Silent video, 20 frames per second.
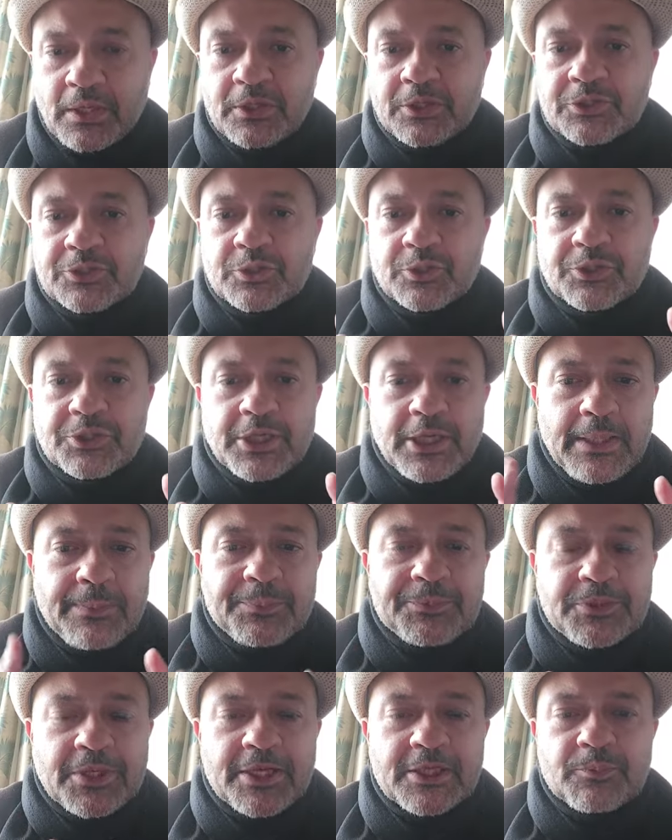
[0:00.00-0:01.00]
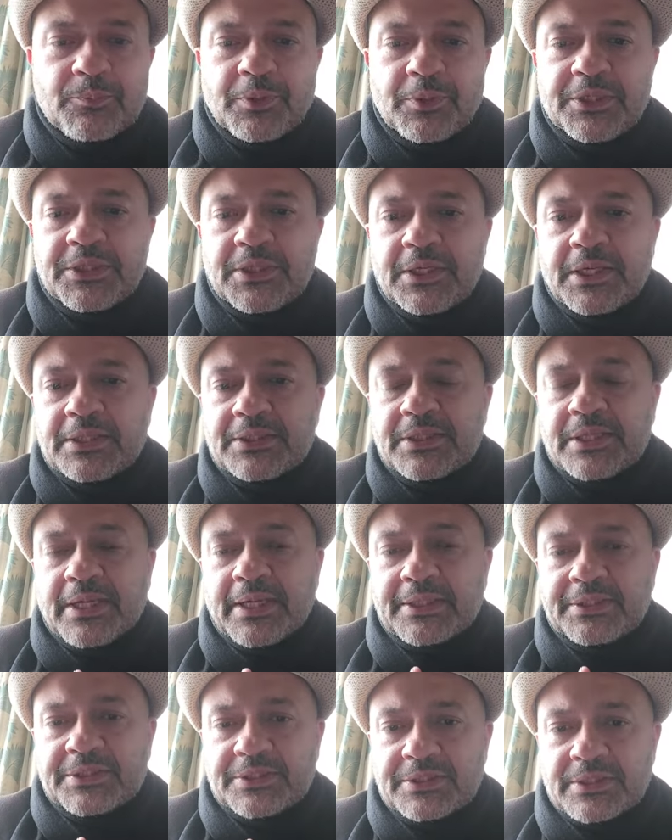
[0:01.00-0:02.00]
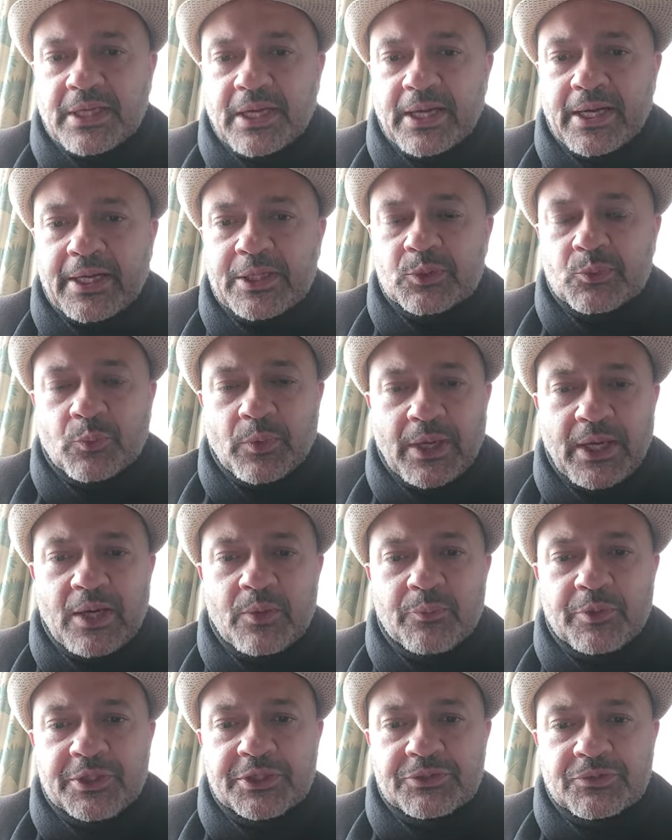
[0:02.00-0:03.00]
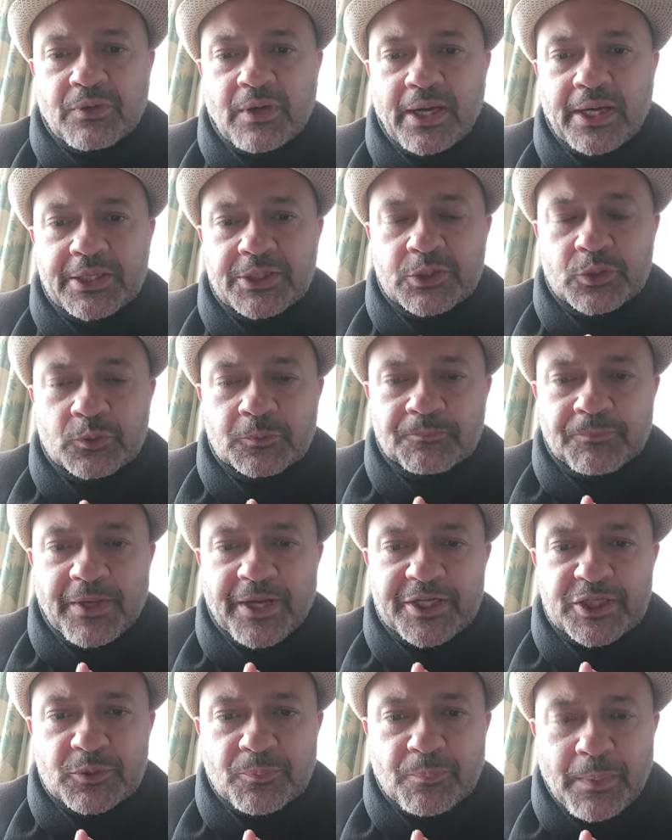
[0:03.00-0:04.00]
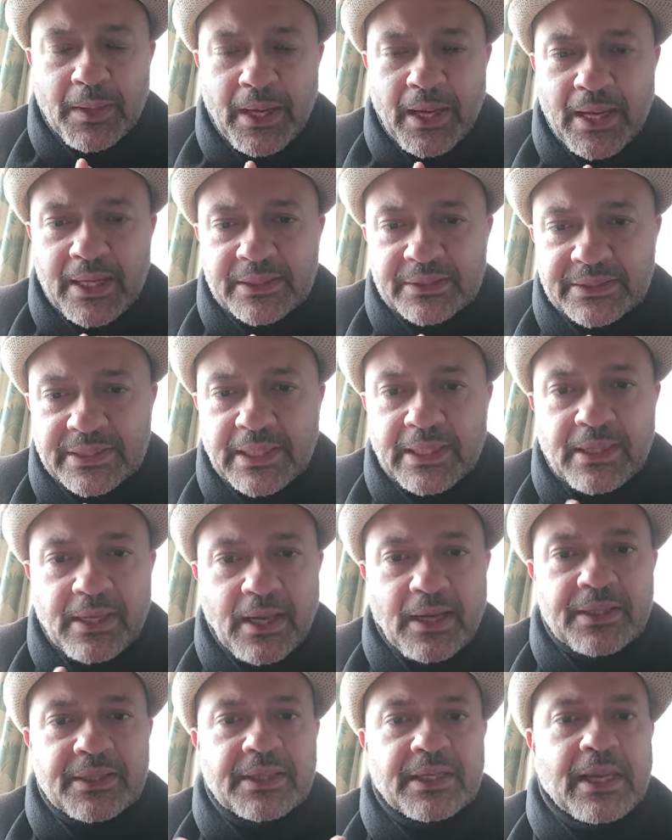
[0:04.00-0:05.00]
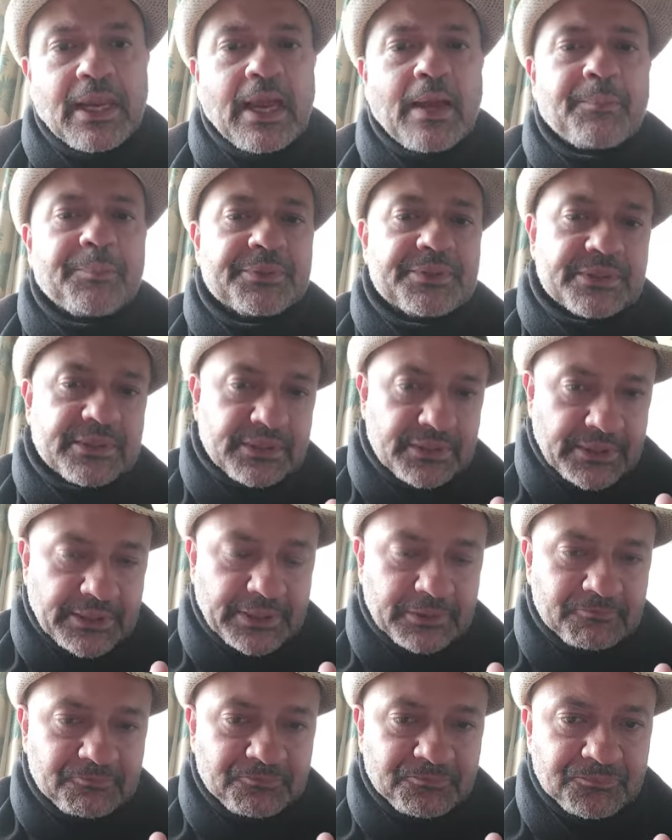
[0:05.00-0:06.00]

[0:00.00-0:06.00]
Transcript: So deep chest breathing is an exercise where we try to expand the lung capacity.